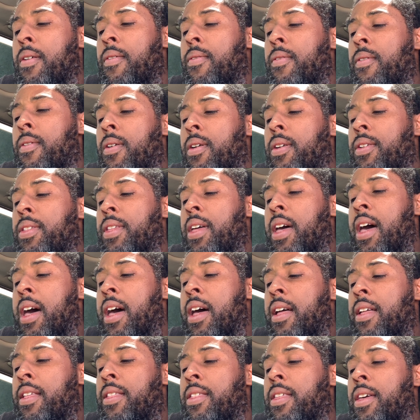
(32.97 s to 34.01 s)
for
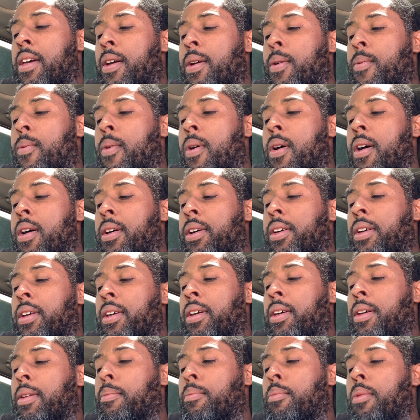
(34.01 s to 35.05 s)
that they walk
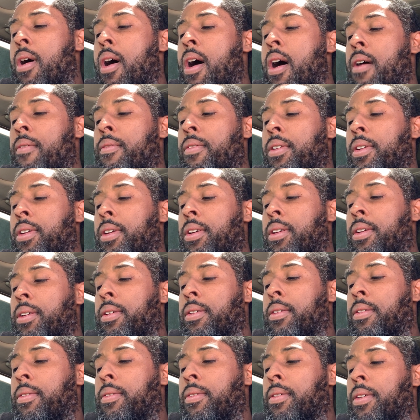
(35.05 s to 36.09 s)
in poverty
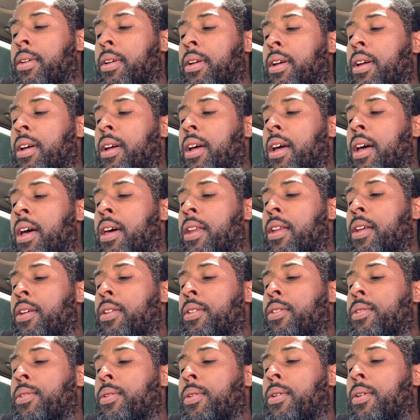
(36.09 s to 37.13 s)
and
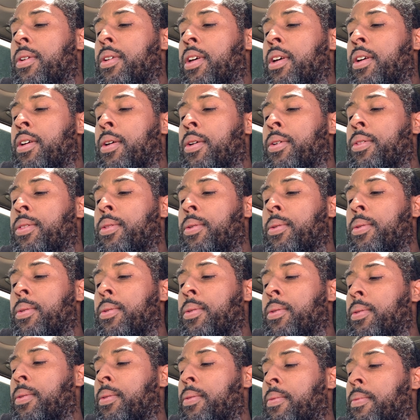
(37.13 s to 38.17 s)
endure to go
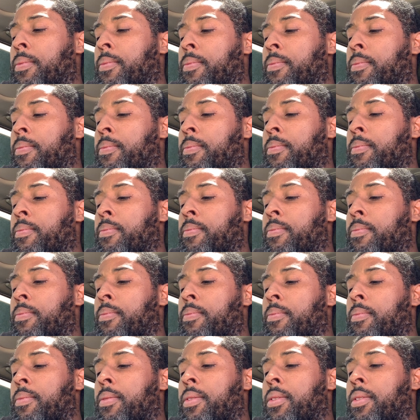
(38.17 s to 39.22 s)
through
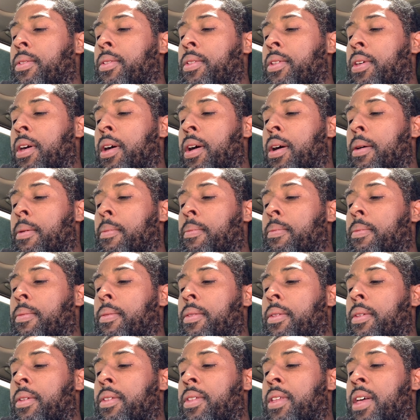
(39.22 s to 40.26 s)
them
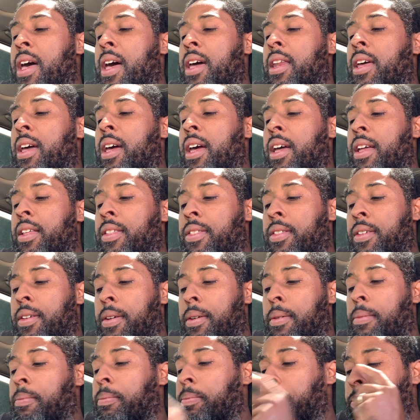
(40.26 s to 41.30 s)
that hate
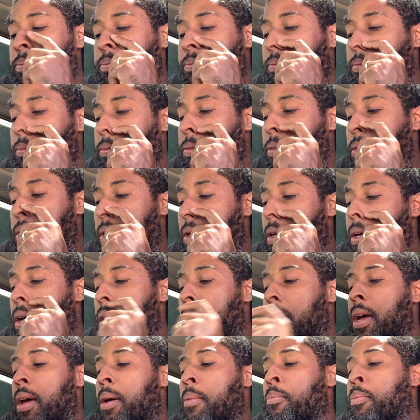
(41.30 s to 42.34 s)
them
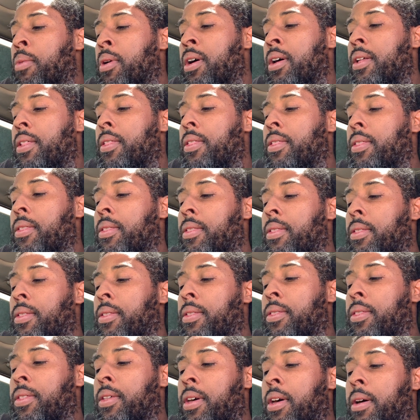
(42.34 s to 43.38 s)
and put
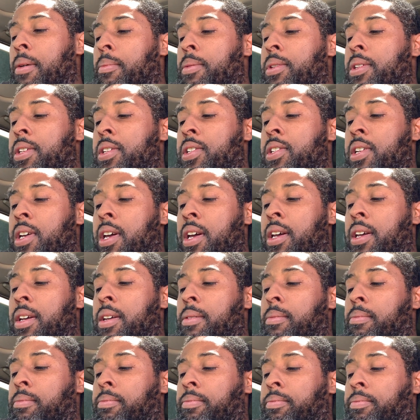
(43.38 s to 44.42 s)
them to shame.